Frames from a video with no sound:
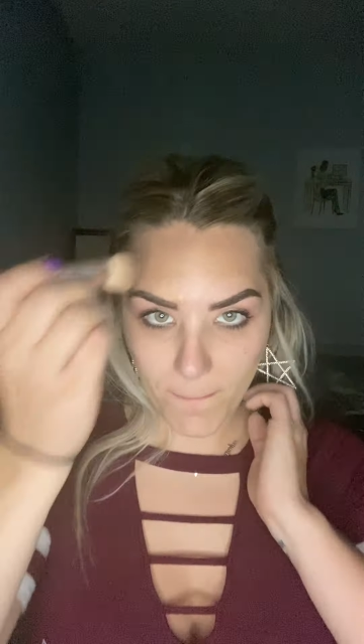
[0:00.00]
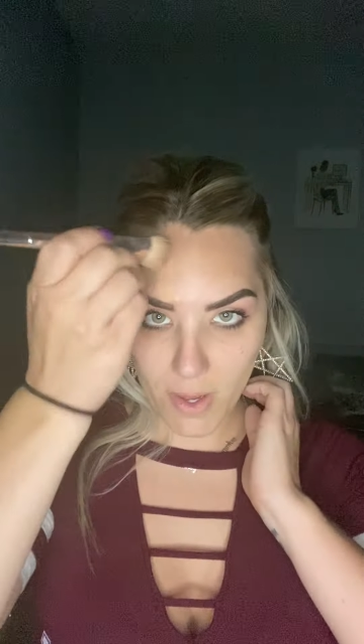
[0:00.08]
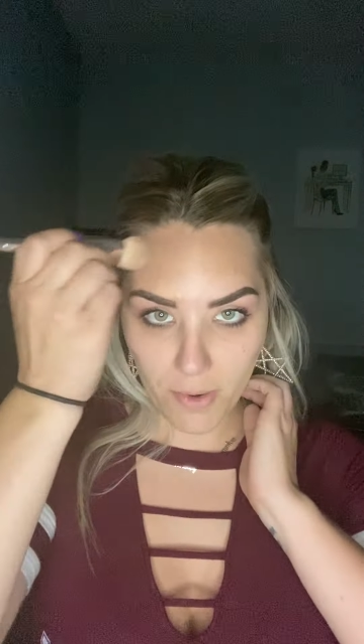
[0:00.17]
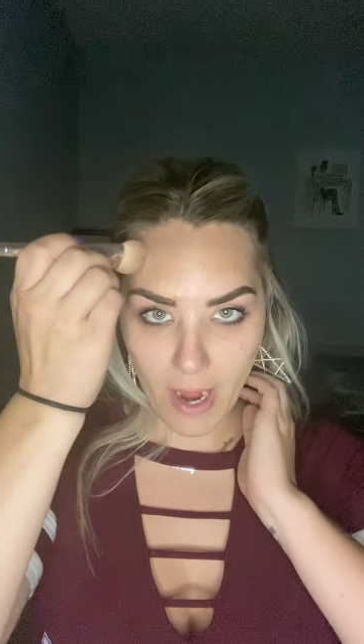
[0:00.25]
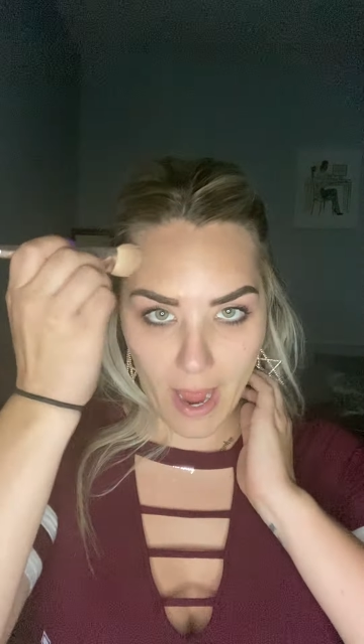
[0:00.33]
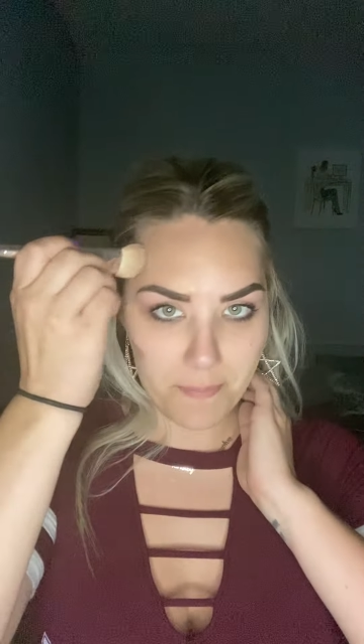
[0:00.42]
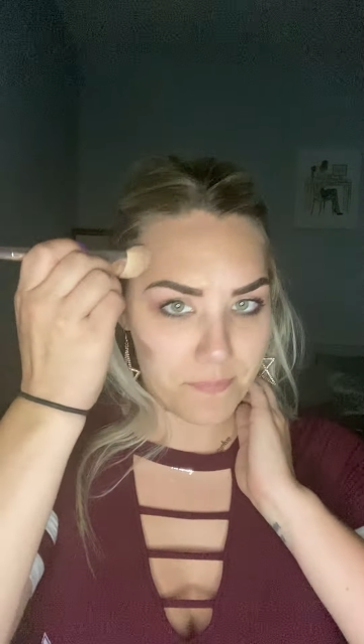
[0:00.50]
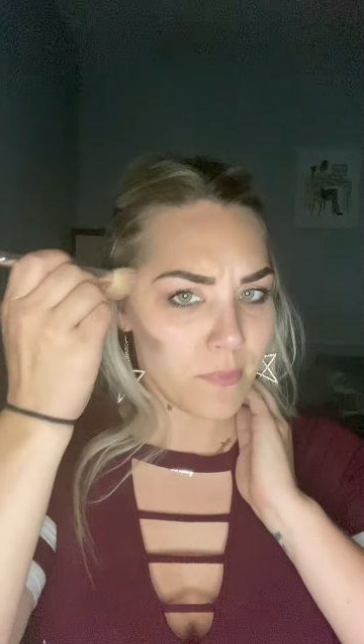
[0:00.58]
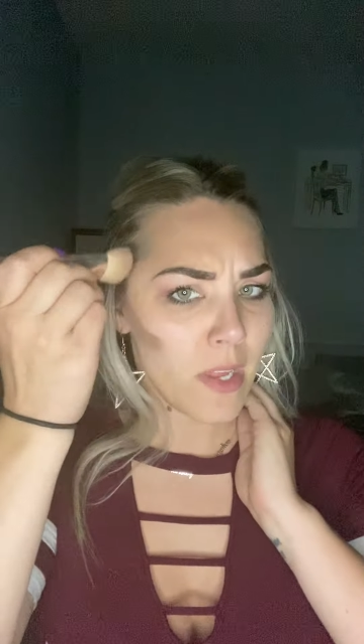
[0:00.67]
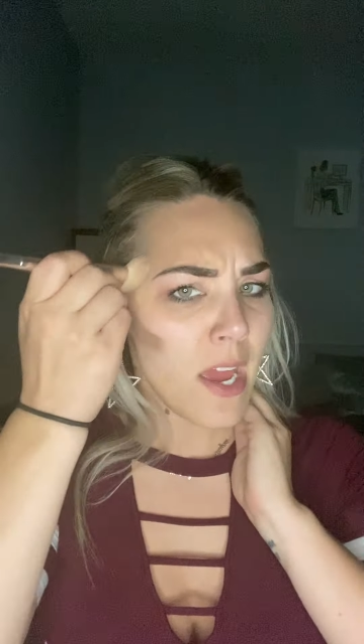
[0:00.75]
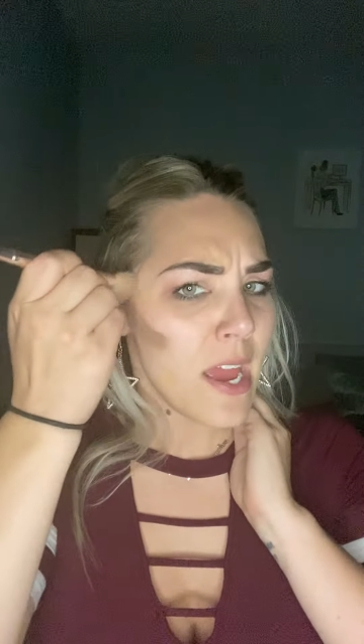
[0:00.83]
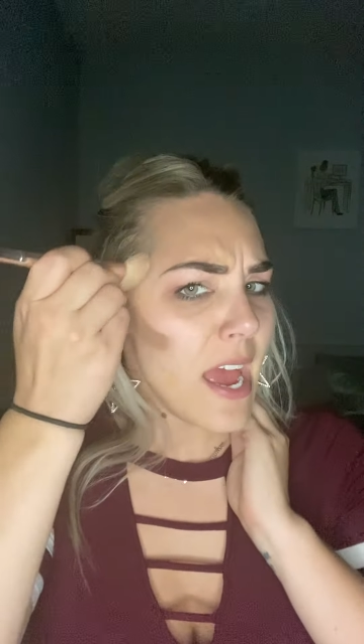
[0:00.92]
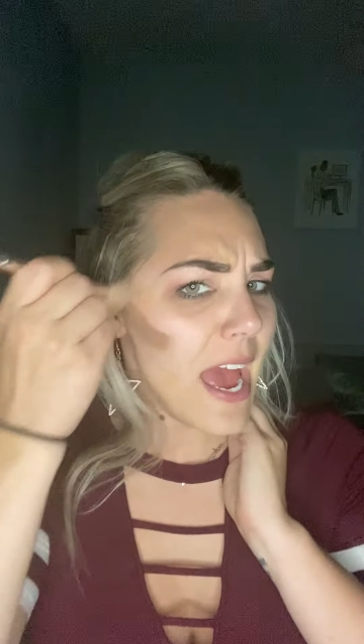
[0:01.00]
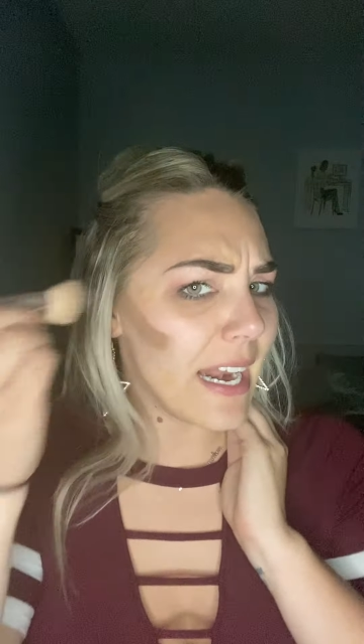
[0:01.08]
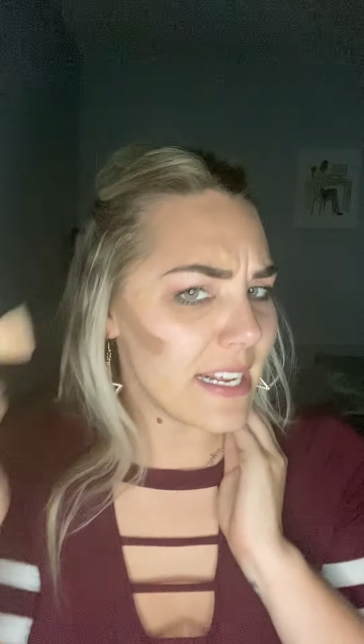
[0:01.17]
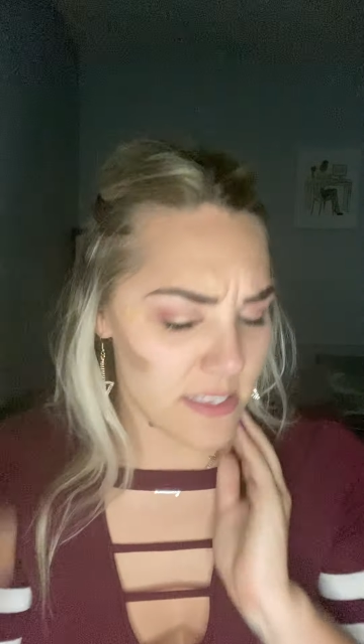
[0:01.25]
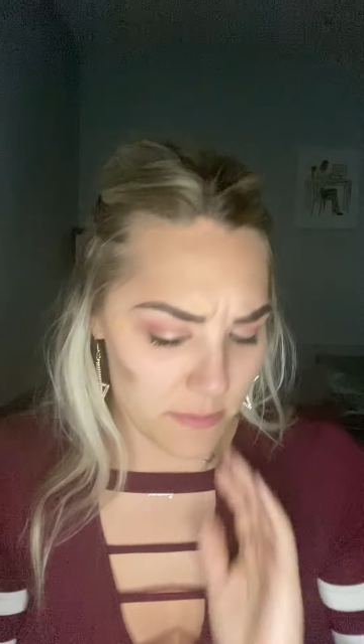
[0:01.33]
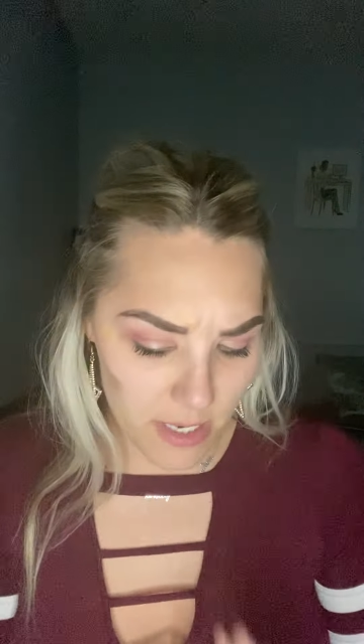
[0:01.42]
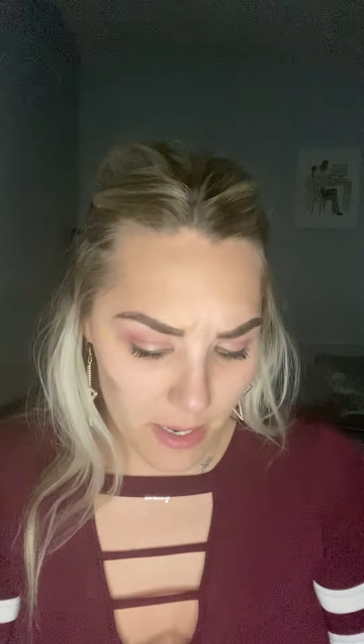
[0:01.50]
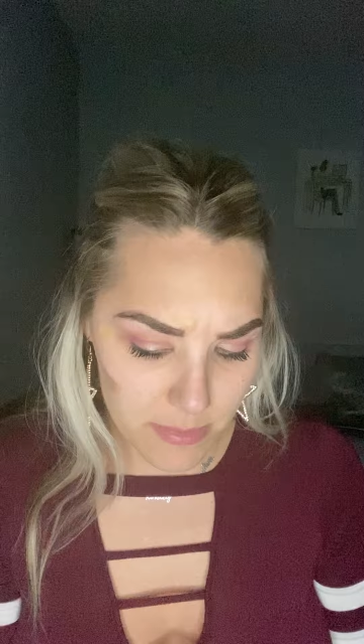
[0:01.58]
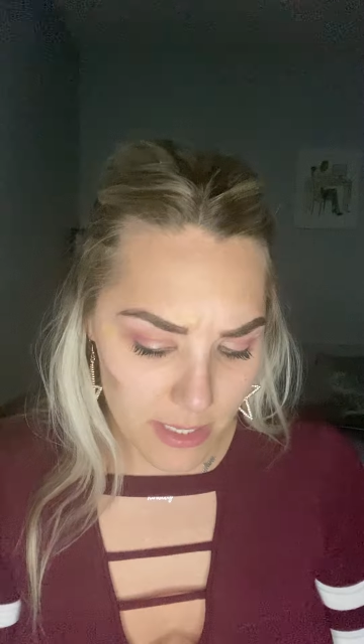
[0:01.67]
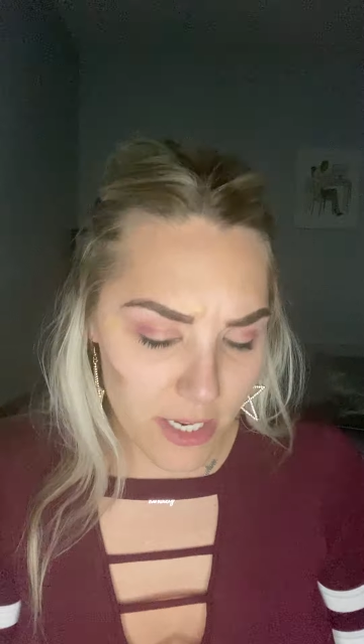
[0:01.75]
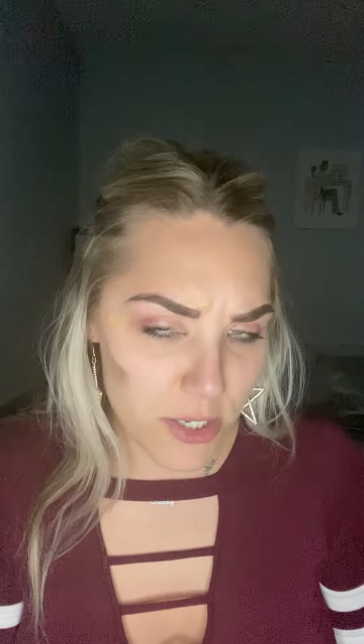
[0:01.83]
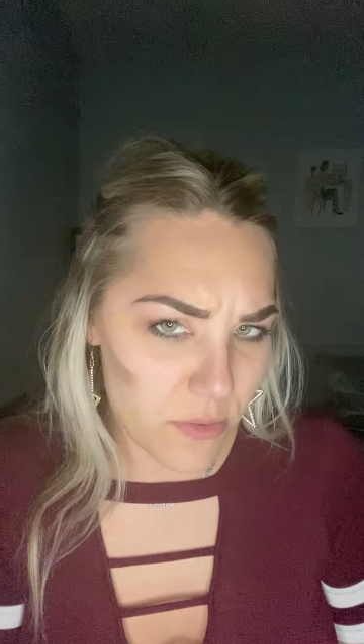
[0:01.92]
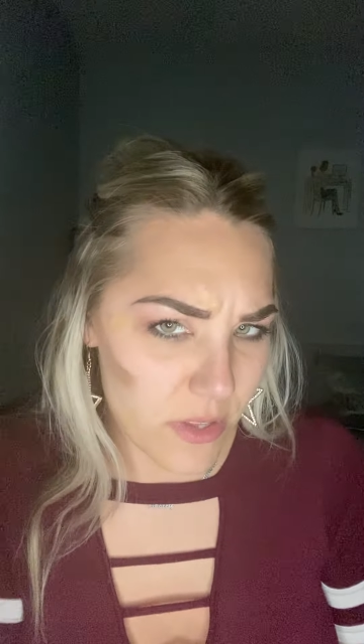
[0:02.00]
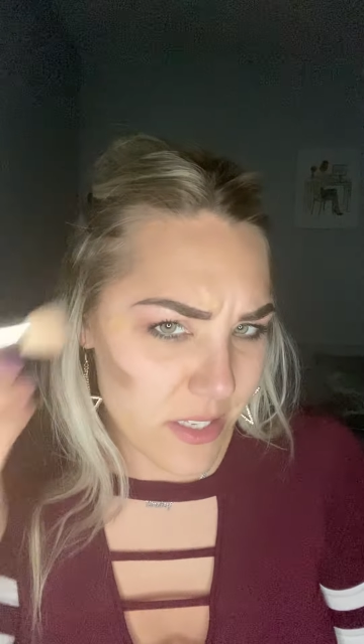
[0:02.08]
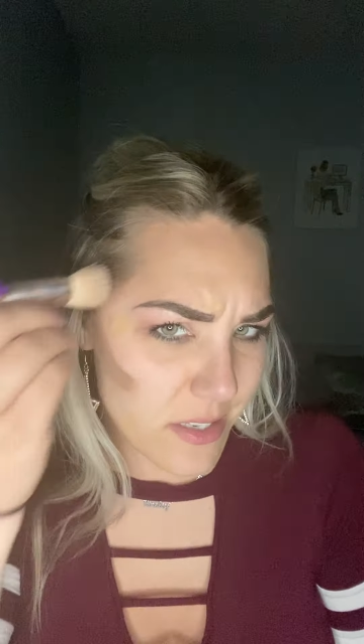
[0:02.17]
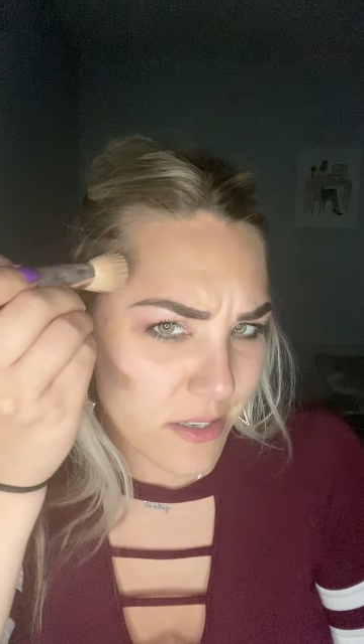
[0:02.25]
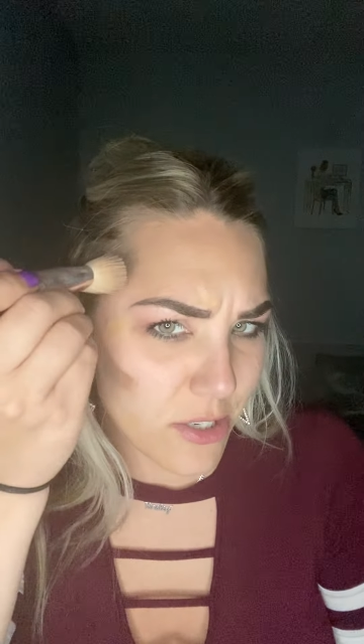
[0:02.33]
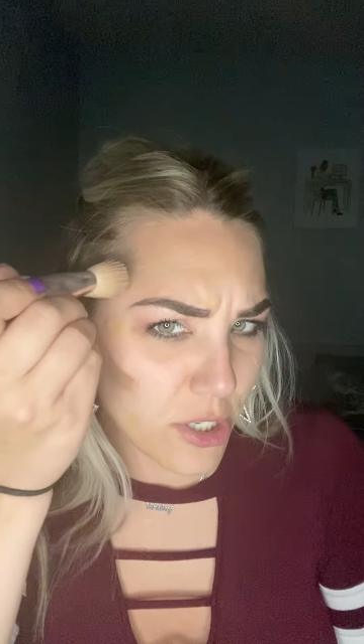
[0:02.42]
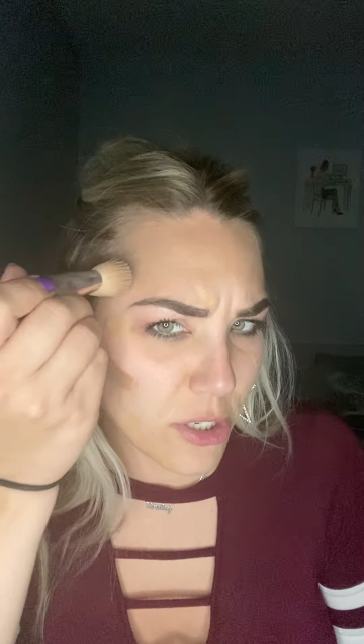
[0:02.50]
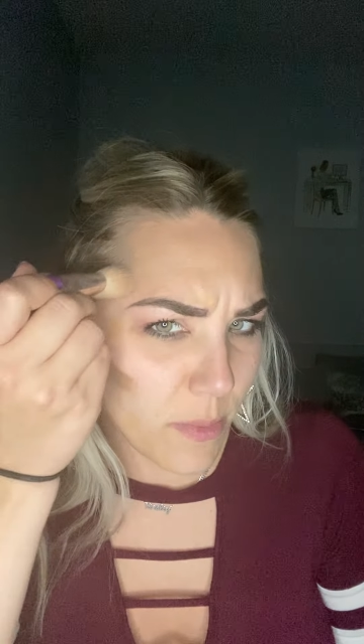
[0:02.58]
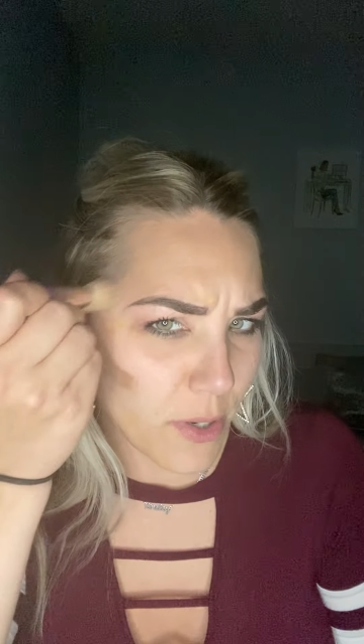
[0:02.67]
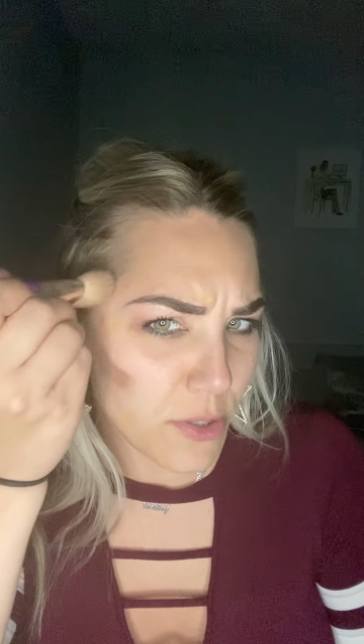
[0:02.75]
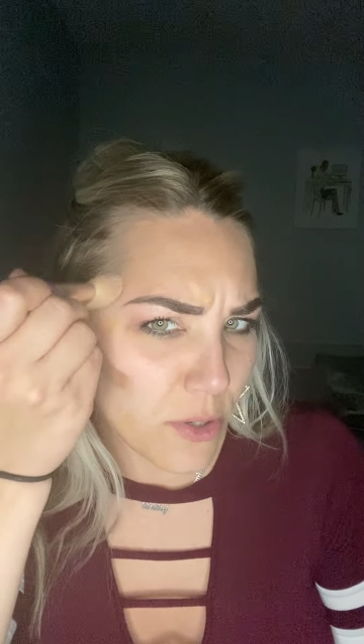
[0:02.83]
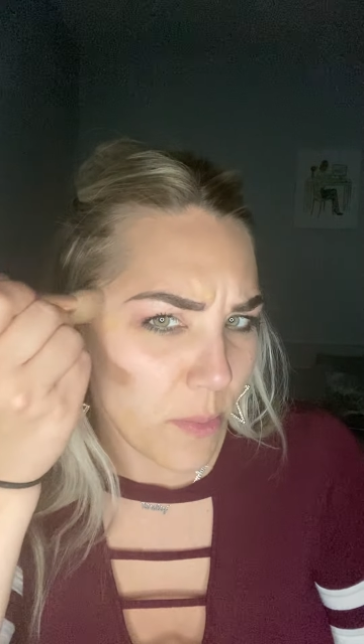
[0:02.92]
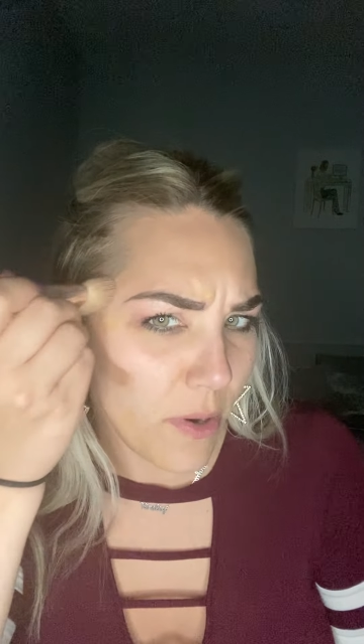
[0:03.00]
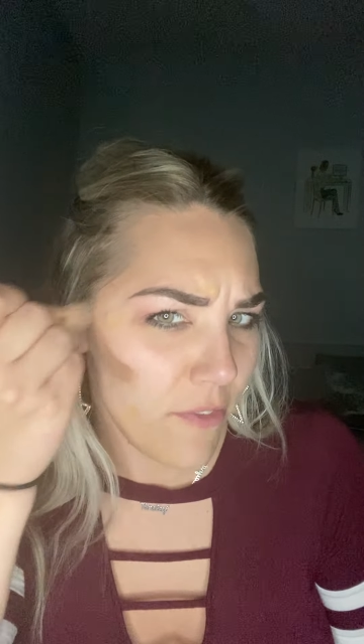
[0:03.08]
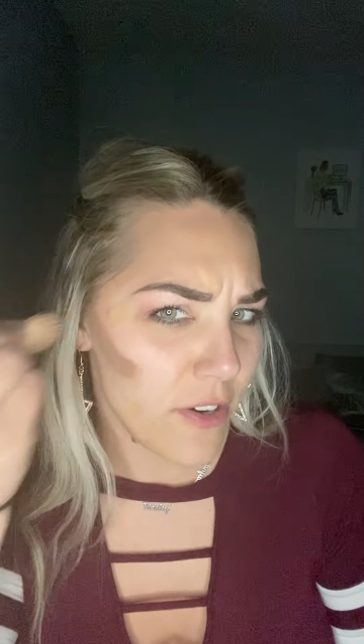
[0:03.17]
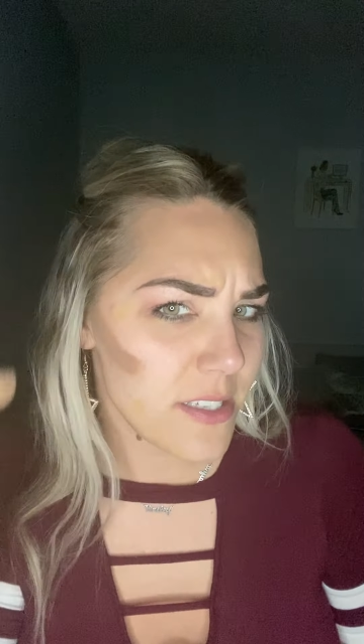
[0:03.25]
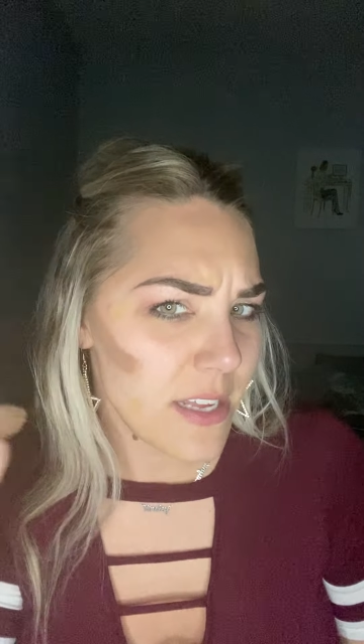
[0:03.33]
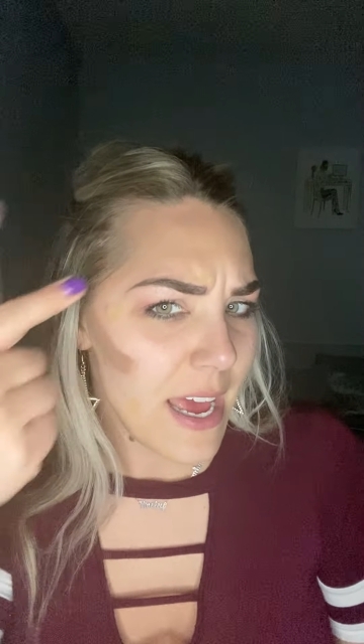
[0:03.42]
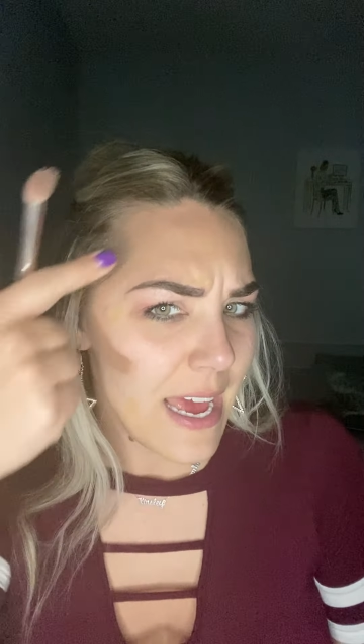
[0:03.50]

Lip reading: Okay. And I sometimes like to, this is just a personal preference,